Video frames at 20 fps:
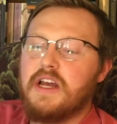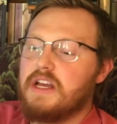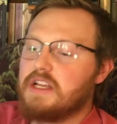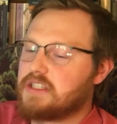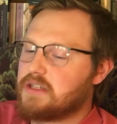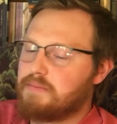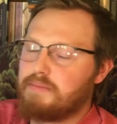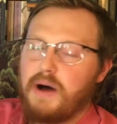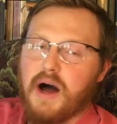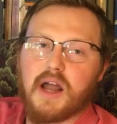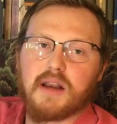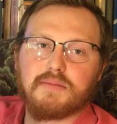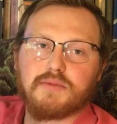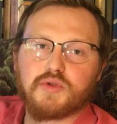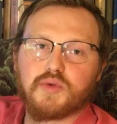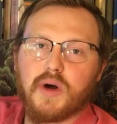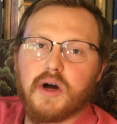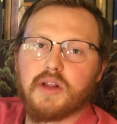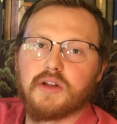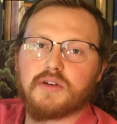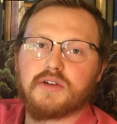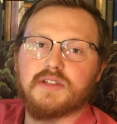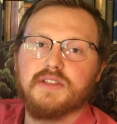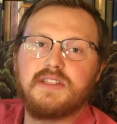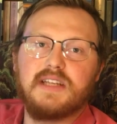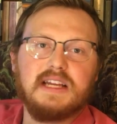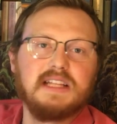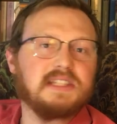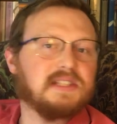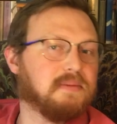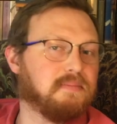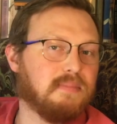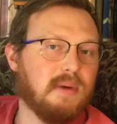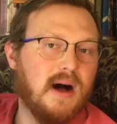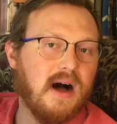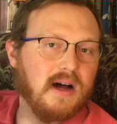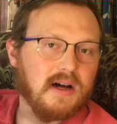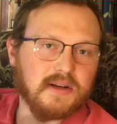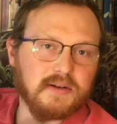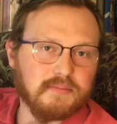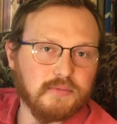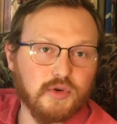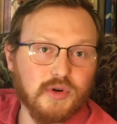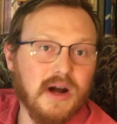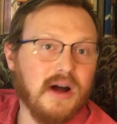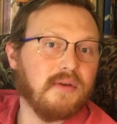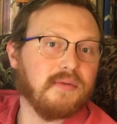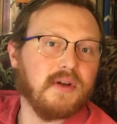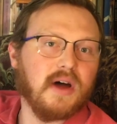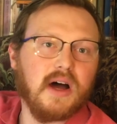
some bottom dwellers, and some bottom ground